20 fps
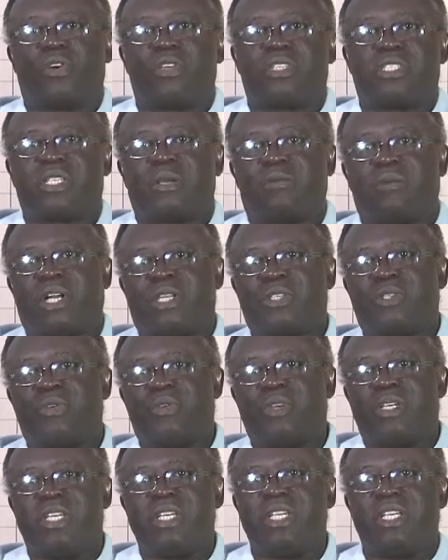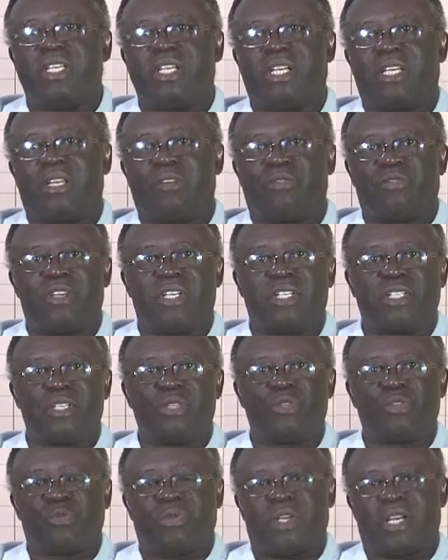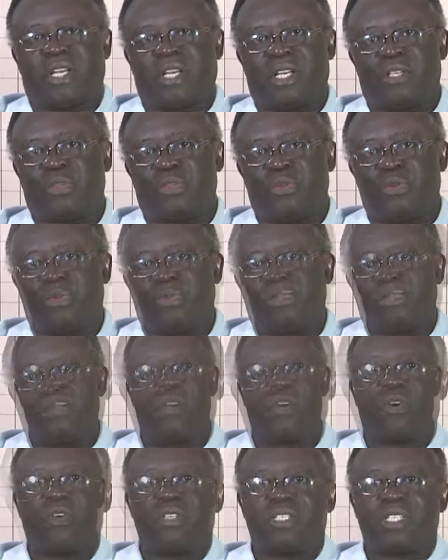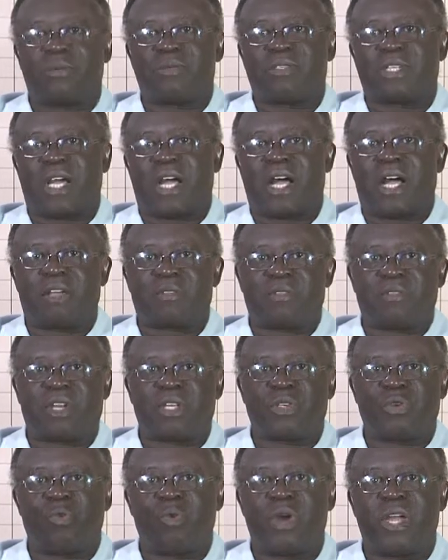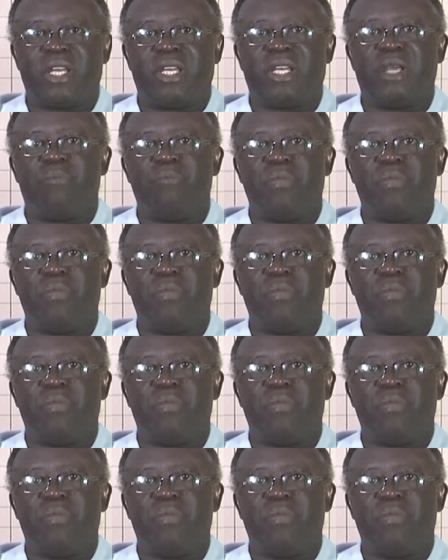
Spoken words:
concept does not need a definition to be understood. Concepts are abstract when the